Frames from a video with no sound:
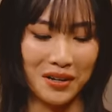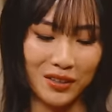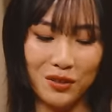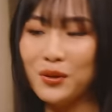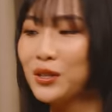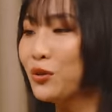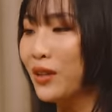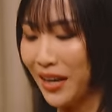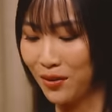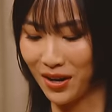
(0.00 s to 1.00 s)
You are
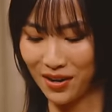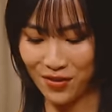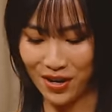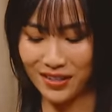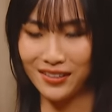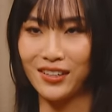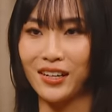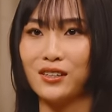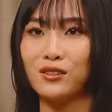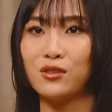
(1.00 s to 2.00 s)
too late, whatever.
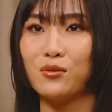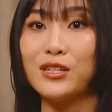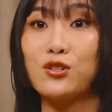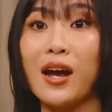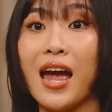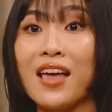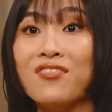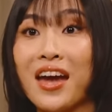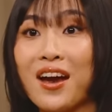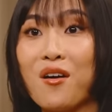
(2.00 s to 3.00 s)
Okay, so wait, do
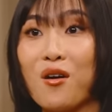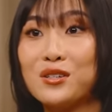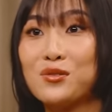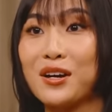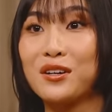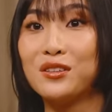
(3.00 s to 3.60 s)
I end there or do I